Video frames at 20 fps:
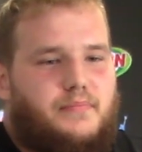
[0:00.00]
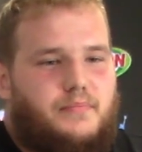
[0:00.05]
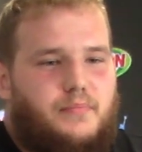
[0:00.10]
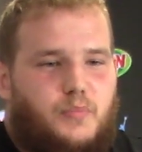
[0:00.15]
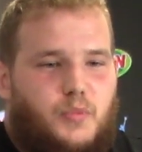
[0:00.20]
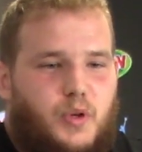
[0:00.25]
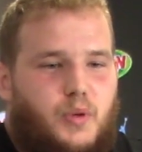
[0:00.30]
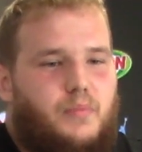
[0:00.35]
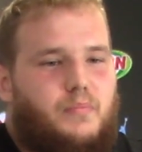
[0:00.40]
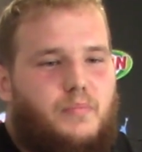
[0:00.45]

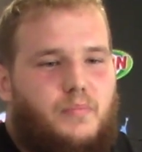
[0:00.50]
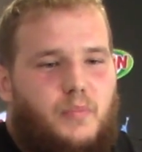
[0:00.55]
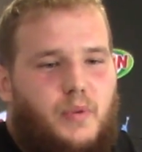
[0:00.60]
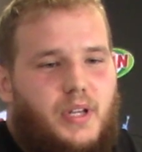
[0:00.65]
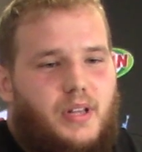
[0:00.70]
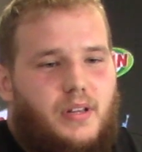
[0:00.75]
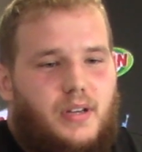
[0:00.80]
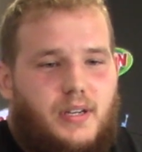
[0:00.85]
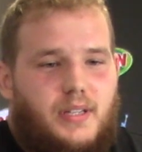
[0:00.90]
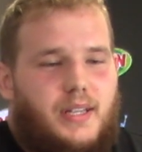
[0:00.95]
we
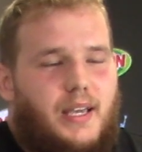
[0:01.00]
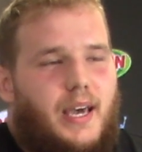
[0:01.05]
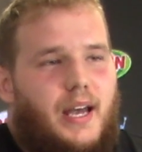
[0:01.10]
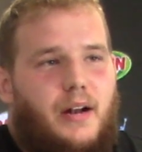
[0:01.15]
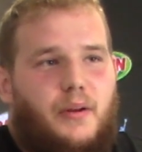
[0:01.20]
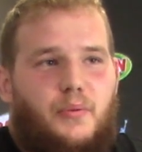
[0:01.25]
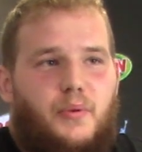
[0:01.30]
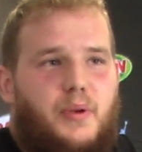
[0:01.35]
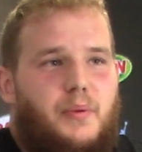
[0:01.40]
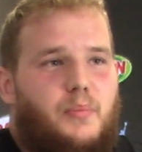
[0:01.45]
we looked at
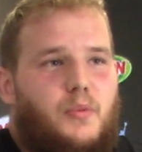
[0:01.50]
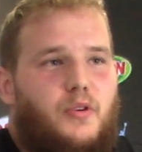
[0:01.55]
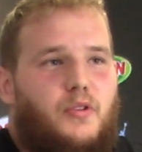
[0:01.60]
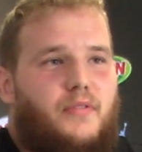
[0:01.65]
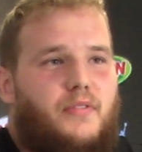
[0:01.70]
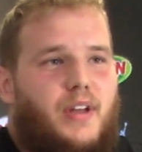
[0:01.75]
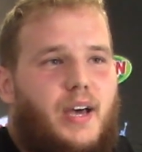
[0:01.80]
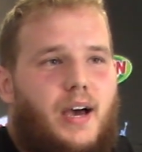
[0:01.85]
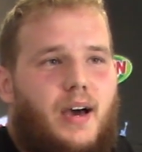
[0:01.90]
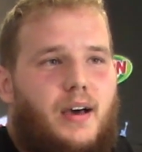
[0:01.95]
it, we
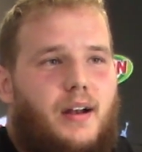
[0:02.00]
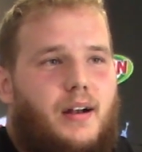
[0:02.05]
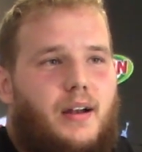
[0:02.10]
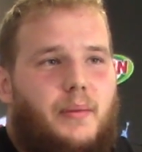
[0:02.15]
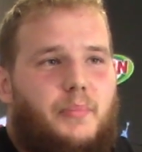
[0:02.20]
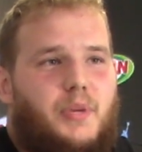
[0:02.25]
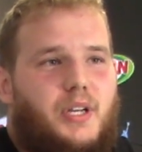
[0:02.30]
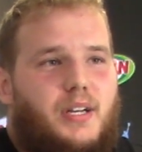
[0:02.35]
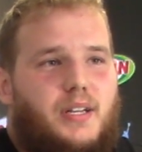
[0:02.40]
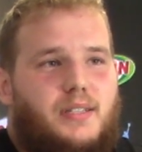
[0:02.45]
moved on, and
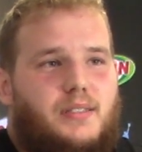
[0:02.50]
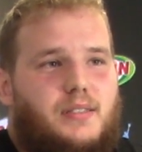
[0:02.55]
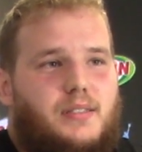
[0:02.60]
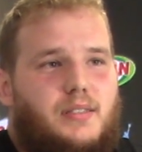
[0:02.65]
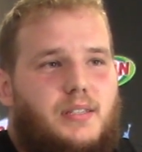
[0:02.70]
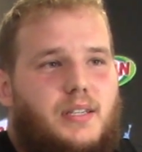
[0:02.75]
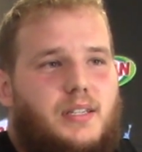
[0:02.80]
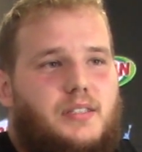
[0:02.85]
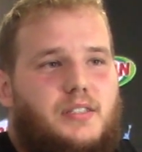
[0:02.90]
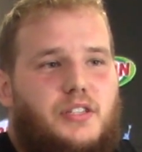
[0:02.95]
I mean,
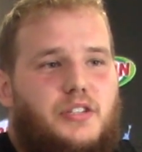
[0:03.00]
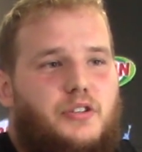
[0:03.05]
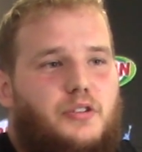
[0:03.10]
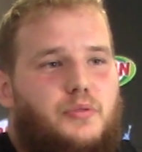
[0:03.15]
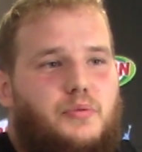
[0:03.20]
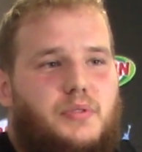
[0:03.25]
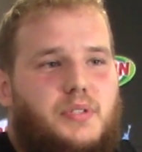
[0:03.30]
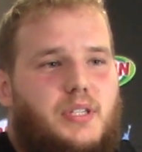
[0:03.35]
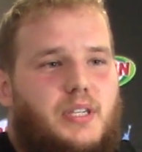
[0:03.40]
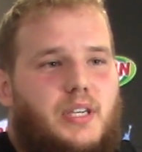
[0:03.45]
it's it's a
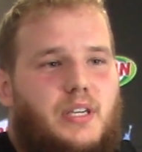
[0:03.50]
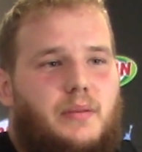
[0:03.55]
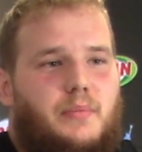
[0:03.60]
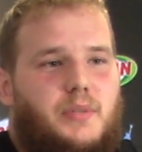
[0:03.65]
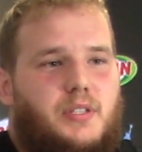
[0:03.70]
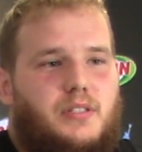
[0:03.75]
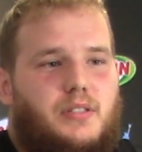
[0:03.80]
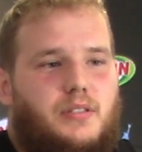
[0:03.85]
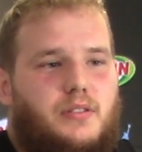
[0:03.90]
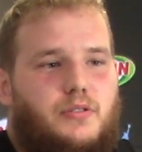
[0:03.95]
new
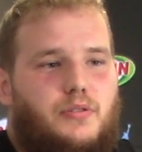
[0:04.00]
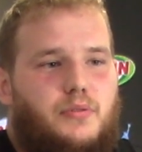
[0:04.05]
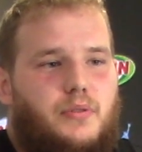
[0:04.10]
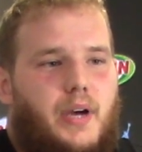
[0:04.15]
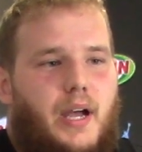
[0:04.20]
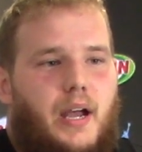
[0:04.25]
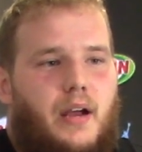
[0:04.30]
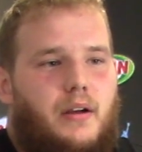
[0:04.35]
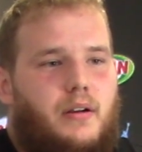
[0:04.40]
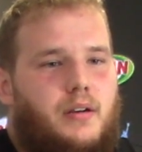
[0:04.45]
team, it's a
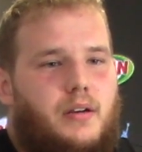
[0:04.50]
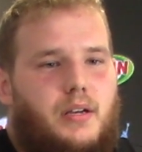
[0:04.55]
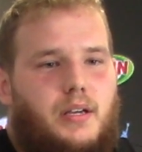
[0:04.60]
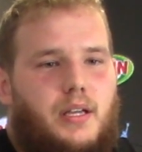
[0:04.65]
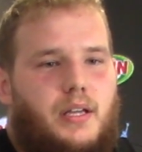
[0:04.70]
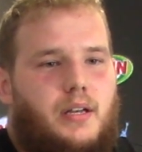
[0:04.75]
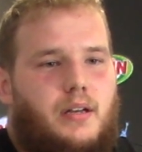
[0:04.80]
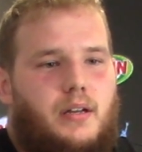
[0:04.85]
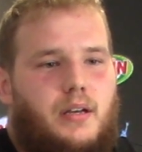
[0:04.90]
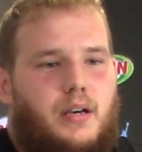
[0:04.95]
new era,
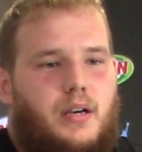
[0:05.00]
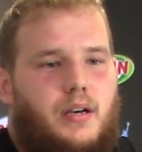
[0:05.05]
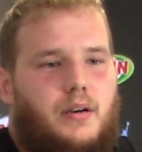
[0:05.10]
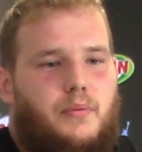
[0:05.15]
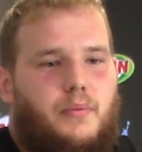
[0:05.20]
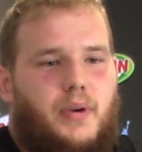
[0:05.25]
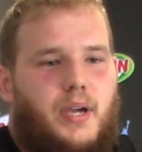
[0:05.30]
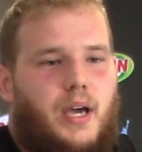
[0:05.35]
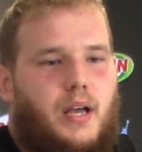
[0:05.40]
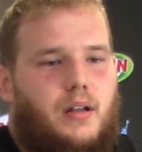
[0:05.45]
and
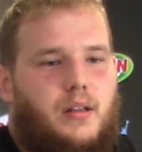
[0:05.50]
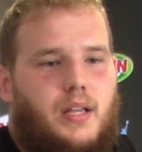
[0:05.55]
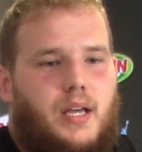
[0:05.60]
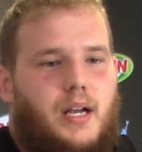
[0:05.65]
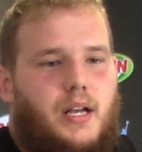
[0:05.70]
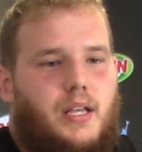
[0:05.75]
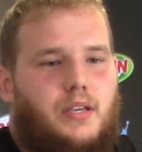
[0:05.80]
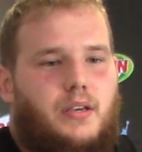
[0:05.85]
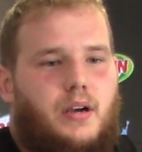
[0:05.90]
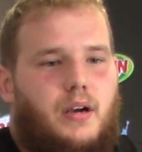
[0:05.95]
uh, we got a
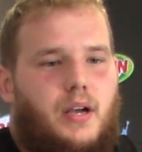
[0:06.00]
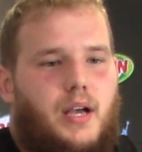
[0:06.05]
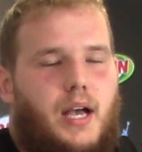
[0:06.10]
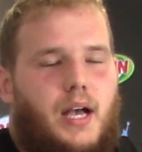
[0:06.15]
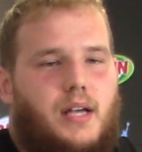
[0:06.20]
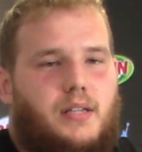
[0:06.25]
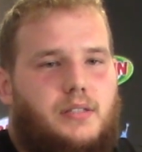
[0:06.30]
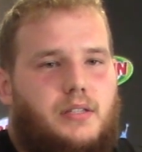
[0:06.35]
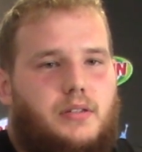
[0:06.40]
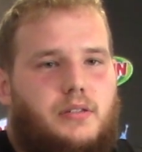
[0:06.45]
lot of young
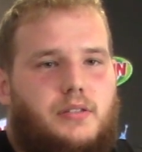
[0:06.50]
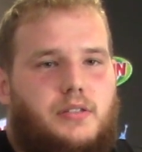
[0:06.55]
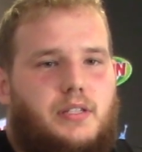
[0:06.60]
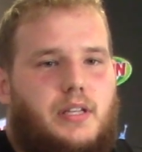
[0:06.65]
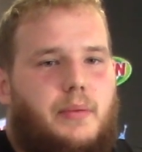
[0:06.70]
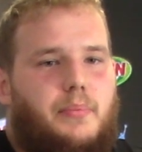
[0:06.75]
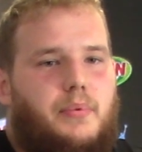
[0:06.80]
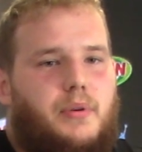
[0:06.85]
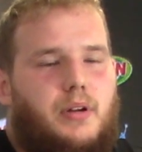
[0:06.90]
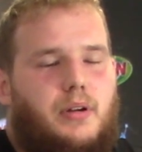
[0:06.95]
guys that are
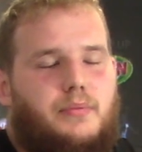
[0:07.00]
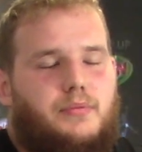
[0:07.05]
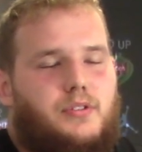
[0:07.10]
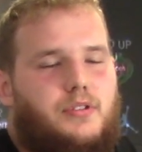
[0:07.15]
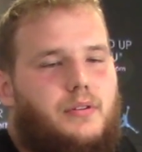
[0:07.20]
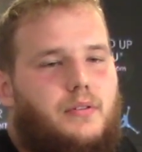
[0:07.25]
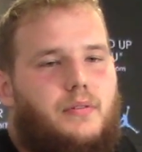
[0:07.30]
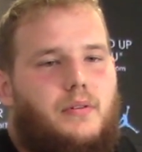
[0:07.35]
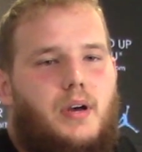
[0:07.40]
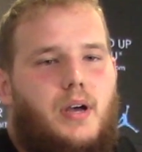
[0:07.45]
stepping up.
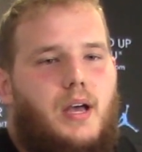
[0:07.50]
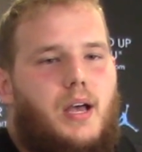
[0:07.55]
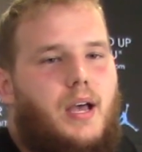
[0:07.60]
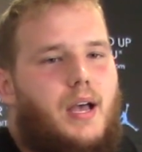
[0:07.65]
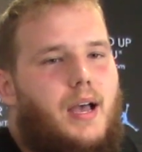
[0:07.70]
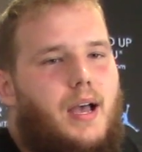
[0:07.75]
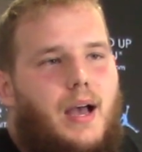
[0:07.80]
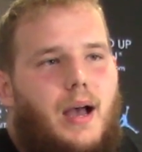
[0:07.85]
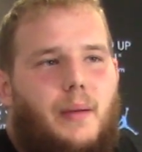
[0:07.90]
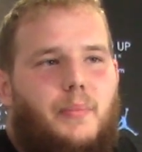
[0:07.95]
So,
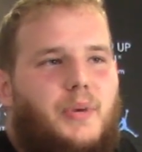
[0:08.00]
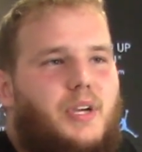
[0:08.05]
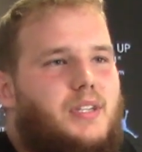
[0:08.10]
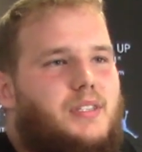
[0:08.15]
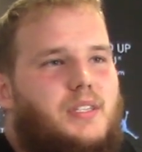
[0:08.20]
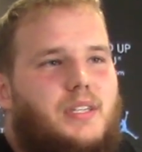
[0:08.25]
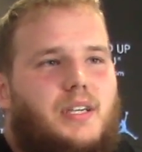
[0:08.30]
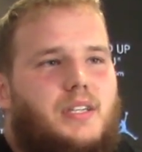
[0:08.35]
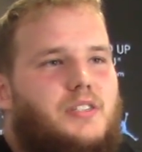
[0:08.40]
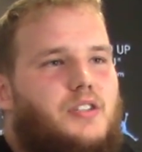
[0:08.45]
I mean,
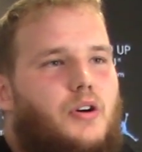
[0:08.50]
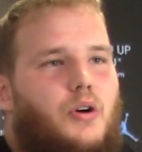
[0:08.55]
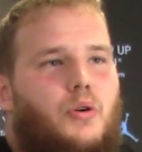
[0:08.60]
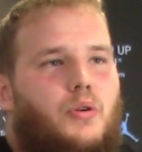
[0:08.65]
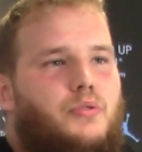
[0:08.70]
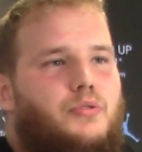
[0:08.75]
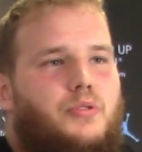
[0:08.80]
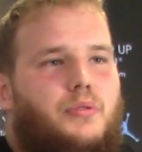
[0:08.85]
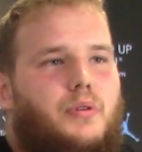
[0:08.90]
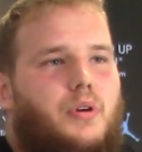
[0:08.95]
it's it's a
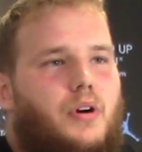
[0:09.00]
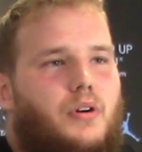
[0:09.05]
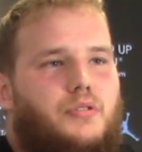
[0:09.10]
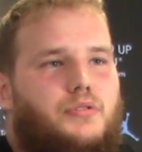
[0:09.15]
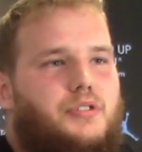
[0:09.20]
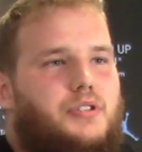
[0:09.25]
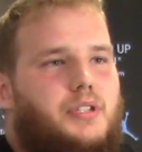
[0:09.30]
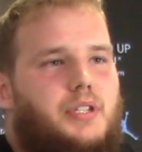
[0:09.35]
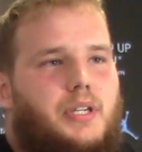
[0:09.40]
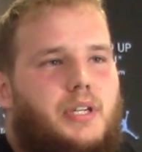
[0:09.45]
whole new
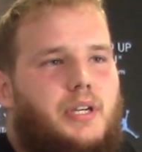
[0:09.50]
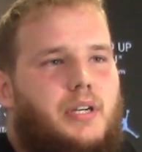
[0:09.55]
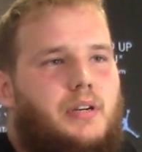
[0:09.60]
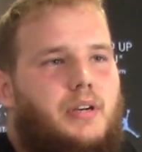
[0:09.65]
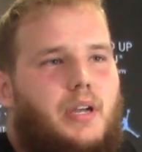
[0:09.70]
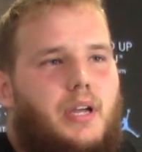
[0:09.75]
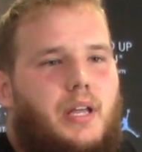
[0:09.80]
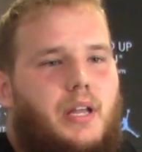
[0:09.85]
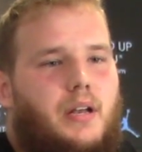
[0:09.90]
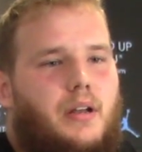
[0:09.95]
culture
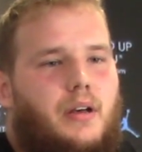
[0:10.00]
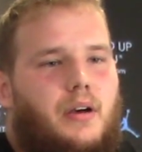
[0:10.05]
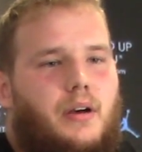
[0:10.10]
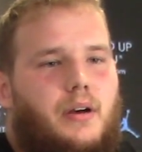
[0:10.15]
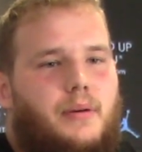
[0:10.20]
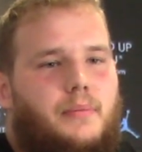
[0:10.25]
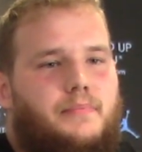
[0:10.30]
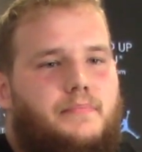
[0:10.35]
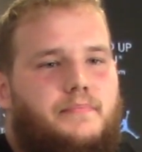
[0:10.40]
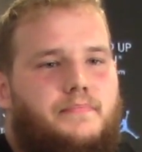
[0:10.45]
here, and.
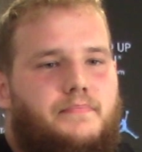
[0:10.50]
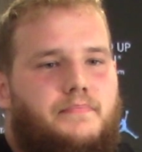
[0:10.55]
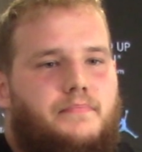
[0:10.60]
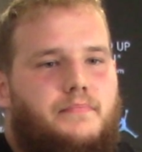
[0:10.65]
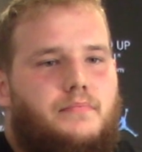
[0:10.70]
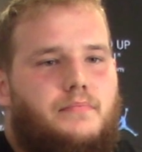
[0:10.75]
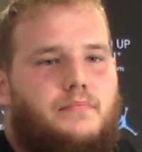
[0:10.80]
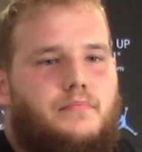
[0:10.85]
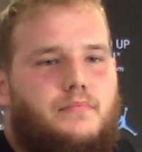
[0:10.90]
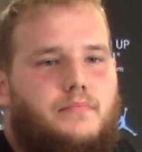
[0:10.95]
Um,
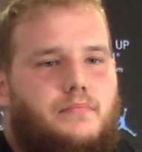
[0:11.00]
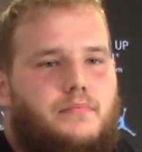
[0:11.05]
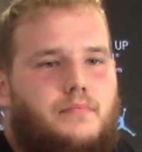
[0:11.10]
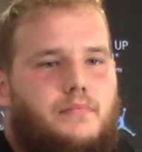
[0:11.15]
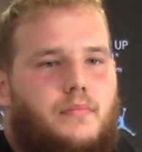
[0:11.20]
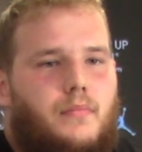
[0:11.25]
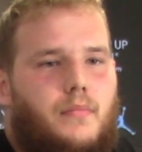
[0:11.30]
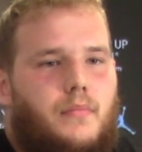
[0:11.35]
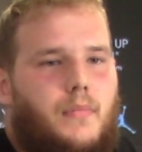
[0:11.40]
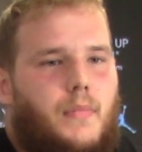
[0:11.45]

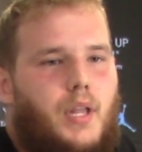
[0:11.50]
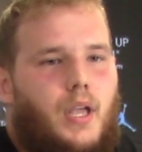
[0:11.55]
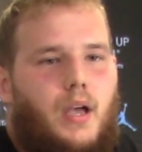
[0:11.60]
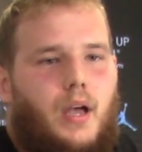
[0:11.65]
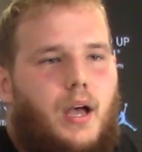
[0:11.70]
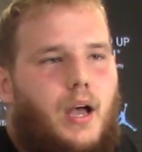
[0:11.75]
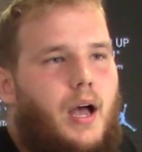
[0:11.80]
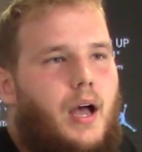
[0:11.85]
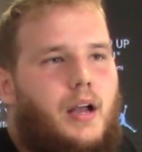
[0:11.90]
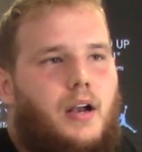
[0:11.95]

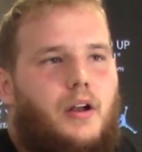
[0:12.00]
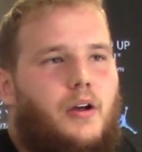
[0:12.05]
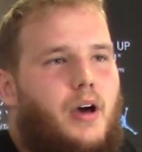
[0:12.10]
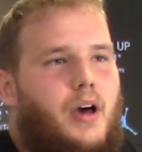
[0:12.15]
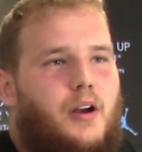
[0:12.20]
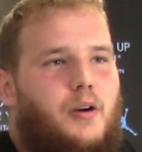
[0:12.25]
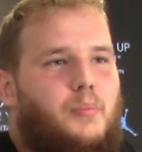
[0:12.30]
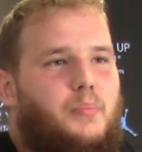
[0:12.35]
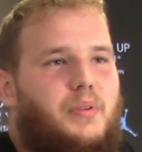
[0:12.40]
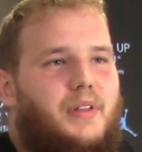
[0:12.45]
I don't,
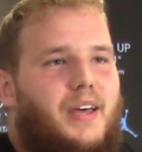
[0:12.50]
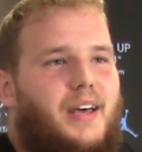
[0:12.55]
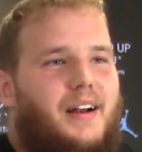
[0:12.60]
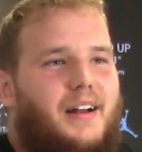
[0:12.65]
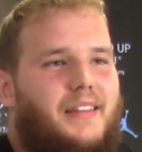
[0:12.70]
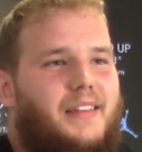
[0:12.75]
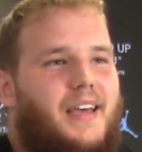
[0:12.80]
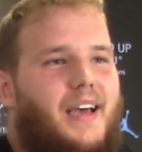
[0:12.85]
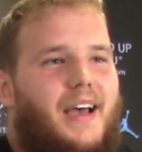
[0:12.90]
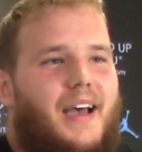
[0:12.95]
I don't plan
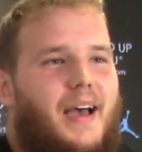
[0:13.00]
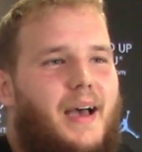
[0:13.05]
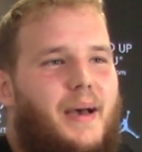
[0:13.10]
on that